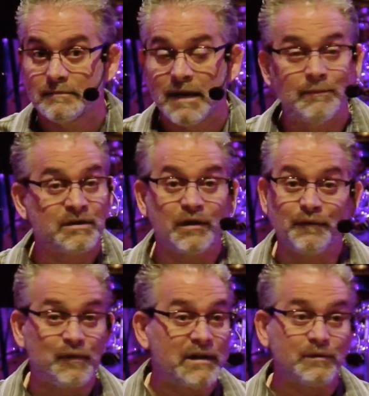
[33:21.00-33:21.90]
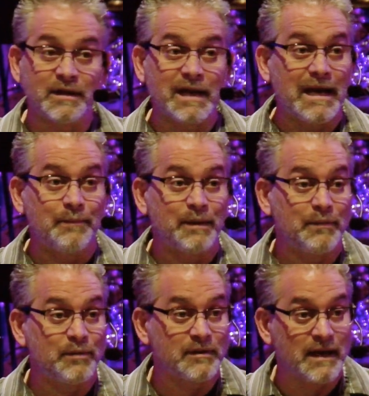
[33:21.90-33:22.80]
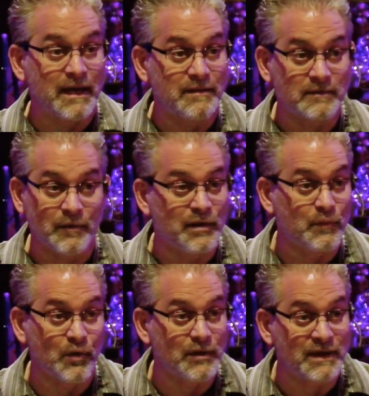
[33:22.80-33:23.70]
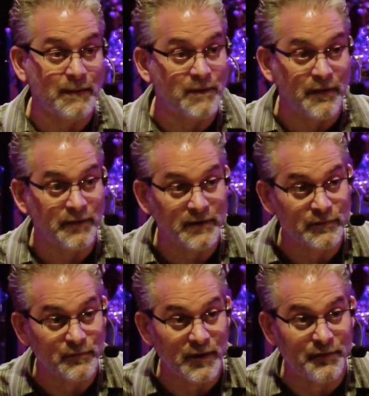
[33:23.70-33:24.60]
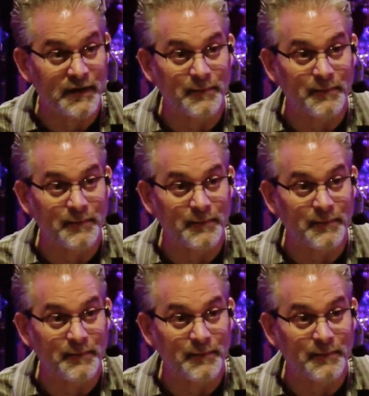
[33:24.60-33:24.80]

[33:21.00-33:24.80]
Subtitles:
I'm still friends with a lot of people that are in the world and keep nothing and do nothing.